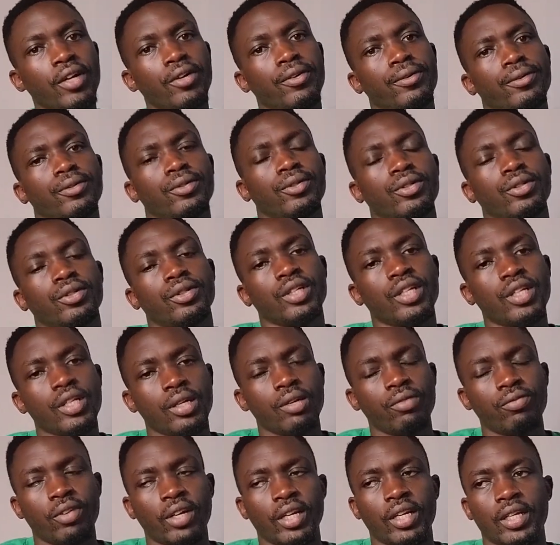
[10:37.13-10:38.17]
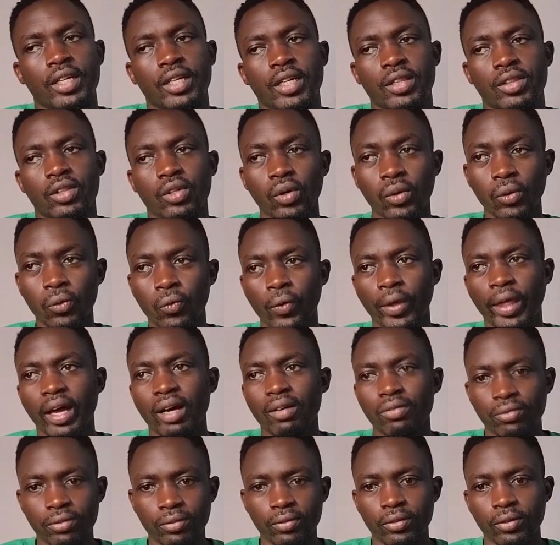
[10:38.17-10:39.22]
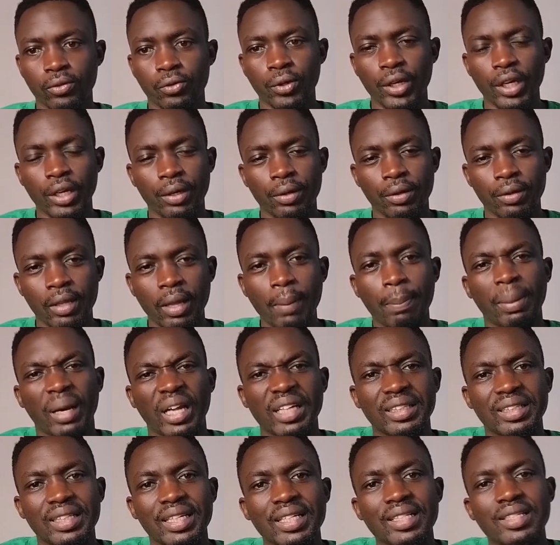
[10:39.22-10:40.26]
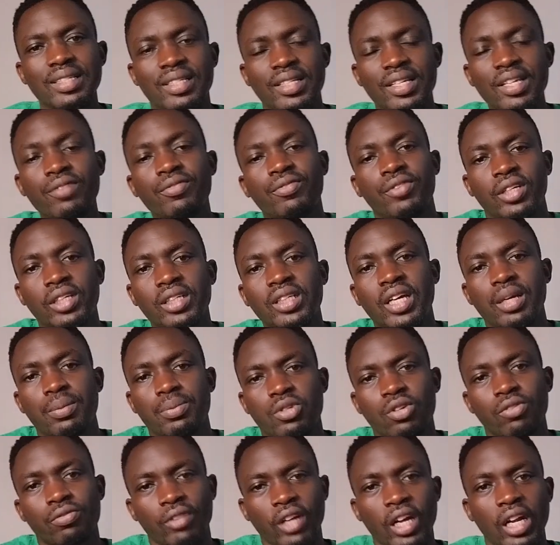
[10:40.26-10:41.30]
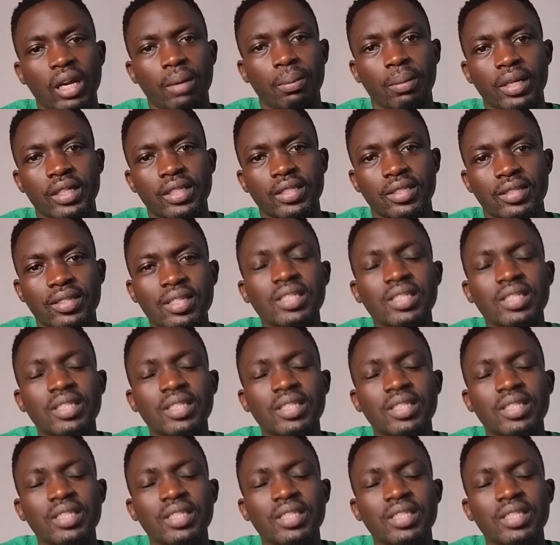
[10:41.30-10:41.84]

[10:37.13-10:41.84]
You know, even though the plant needs different types of elements,